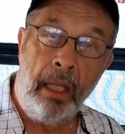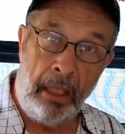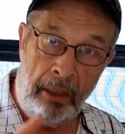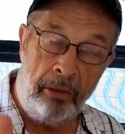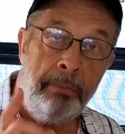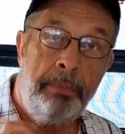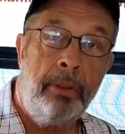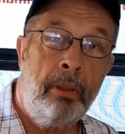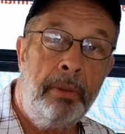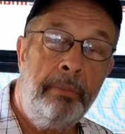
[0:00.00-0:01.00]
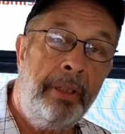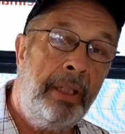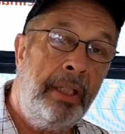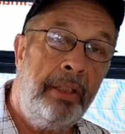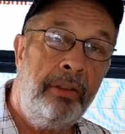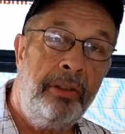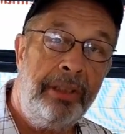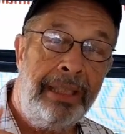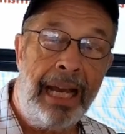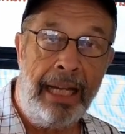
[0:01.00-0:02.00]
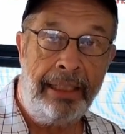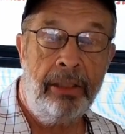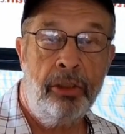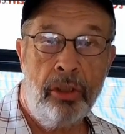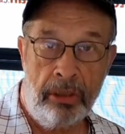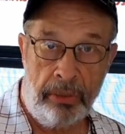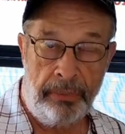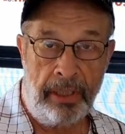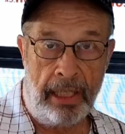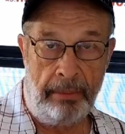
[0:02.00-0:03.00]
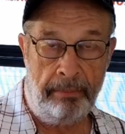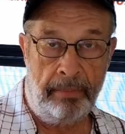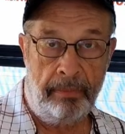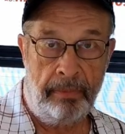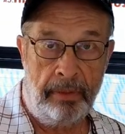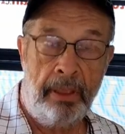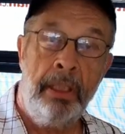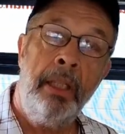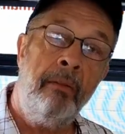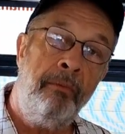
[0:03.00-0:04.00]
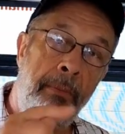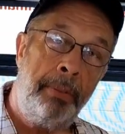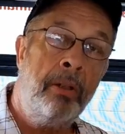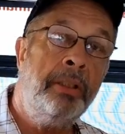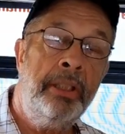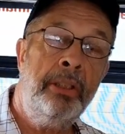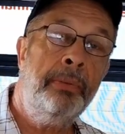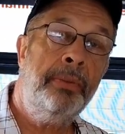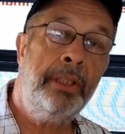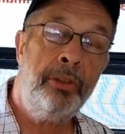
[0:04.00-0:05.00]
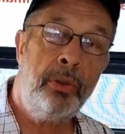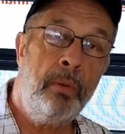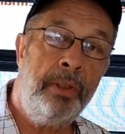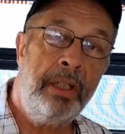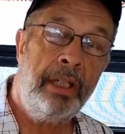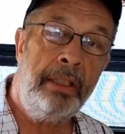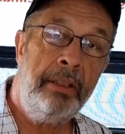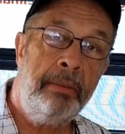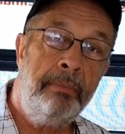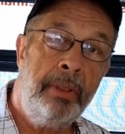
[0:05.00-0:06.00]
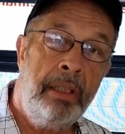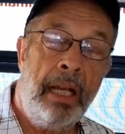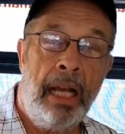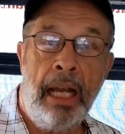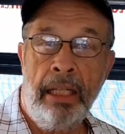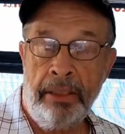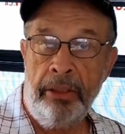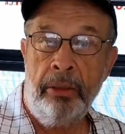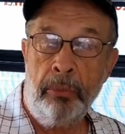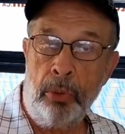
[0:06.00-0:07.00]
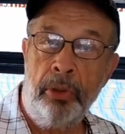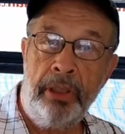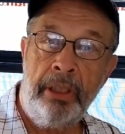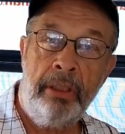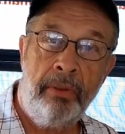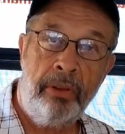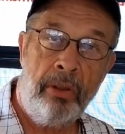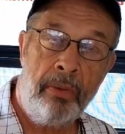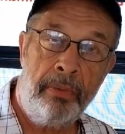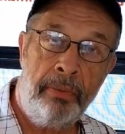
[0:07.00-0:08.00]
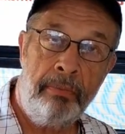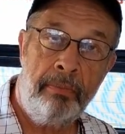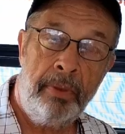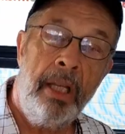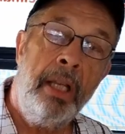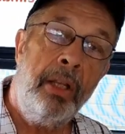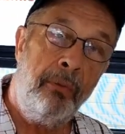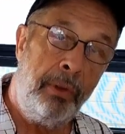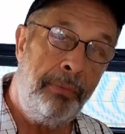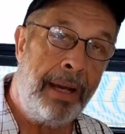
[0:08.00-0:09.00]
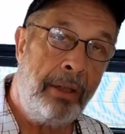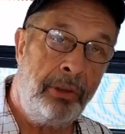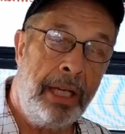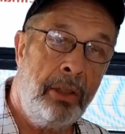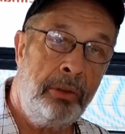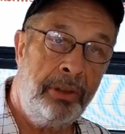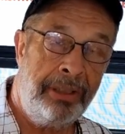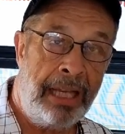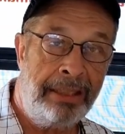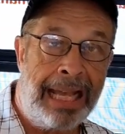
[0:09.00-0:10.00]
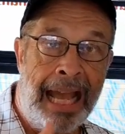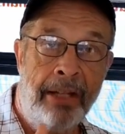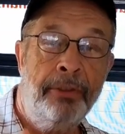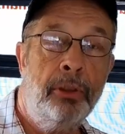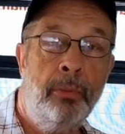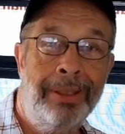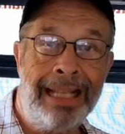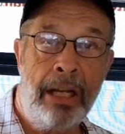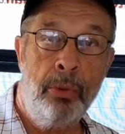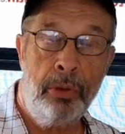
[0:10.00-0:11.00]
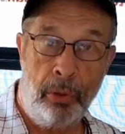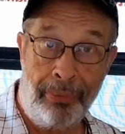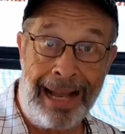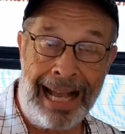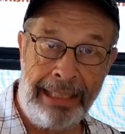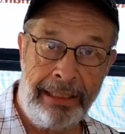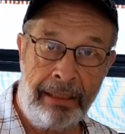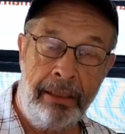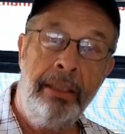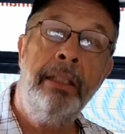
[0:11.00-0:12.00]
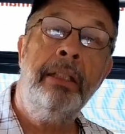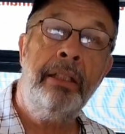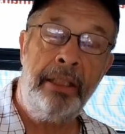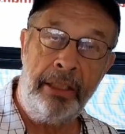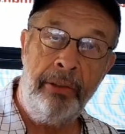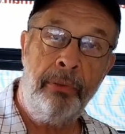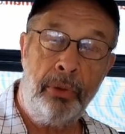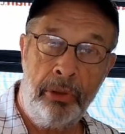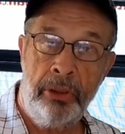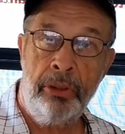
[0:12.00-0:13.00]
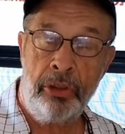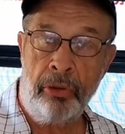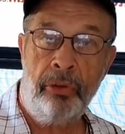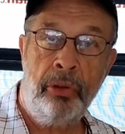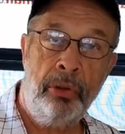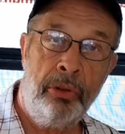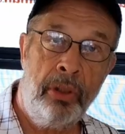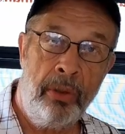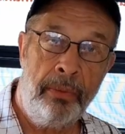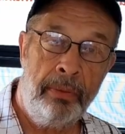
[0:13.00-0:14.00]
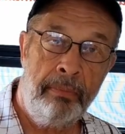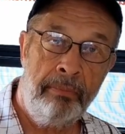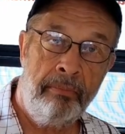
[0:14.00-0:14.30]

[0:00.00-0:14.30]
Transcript: Another problem is the idle shut-off time. We plugged in the fridge overnight and in the morning it was off. We found out that after 1 hour of idle, the inverter just turned off.